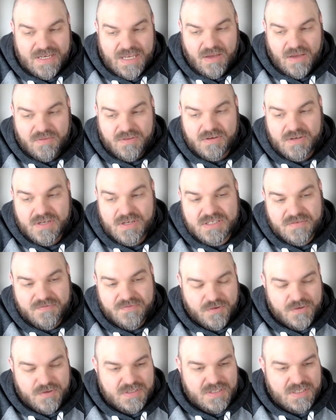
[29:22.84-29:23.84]
now. There is a
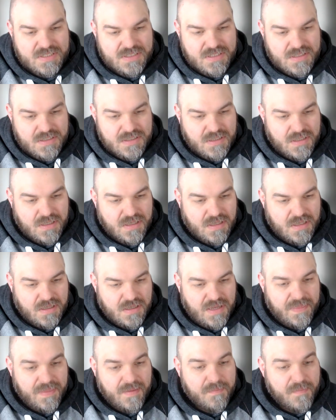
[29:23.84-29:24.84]
fourth season.
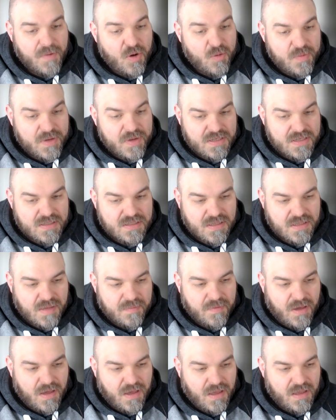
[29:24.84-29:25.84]
At the moment,
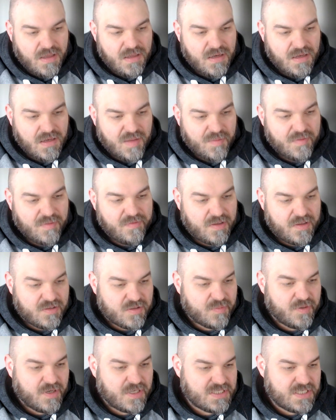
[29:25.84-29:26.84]
I'm on a couple of
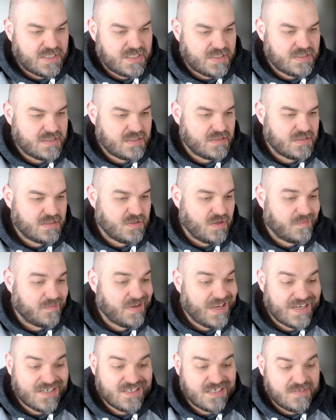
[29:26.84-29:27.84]
other projects, so I'm
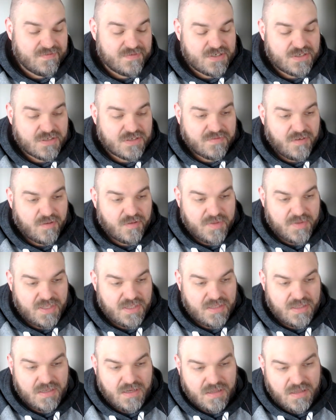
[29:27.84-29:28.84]
not actually even sure if I'll
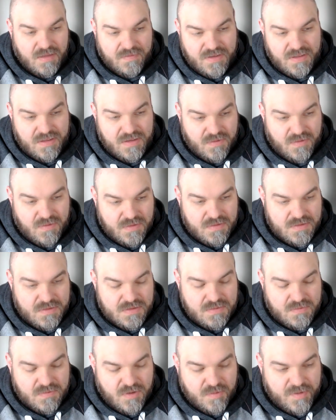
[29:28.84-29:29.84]
be on Love, Death, and
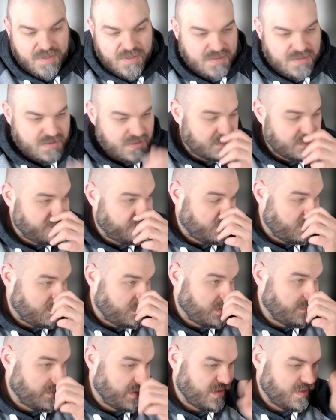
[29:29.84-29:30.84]
Robots season 4.
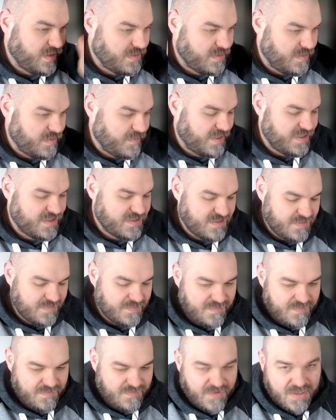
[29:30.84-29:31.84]
They might need to
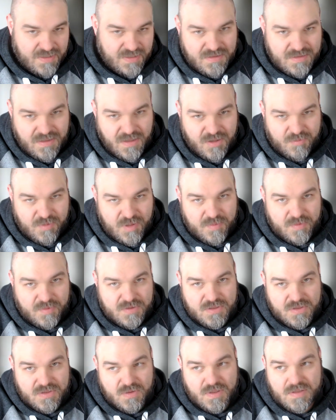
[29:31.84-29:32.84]
find other people
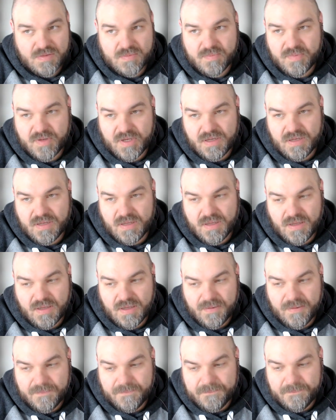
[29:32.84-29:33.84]
to do it, but
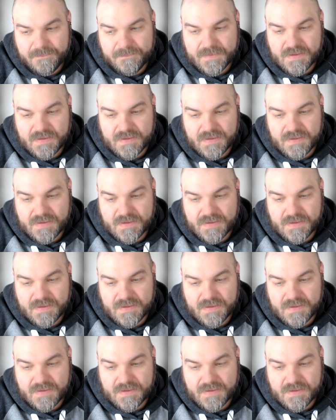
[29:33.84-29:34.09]
I'm